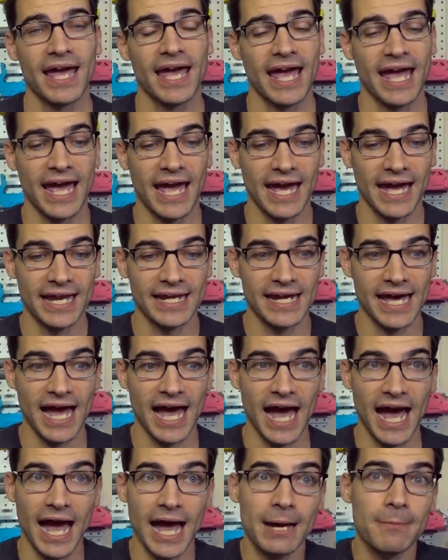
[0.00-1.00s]
and
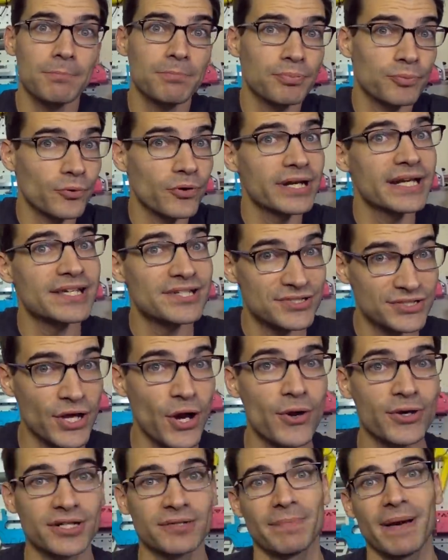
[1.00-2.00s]
I'm pretty
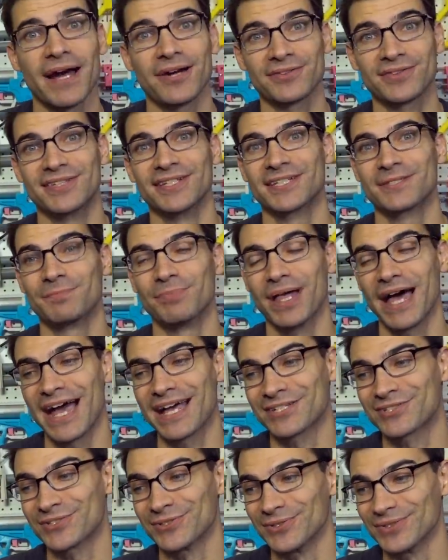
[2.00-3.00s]
stoked about this
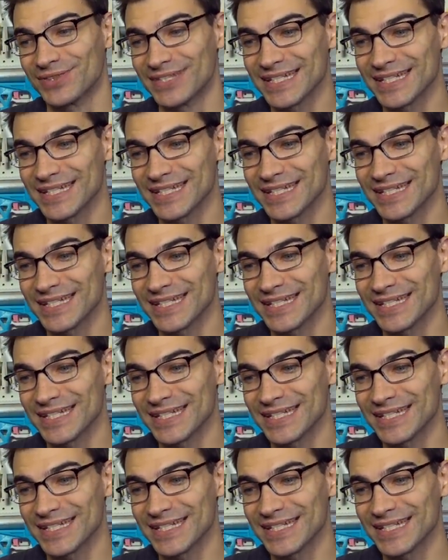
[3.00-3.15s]
blaster.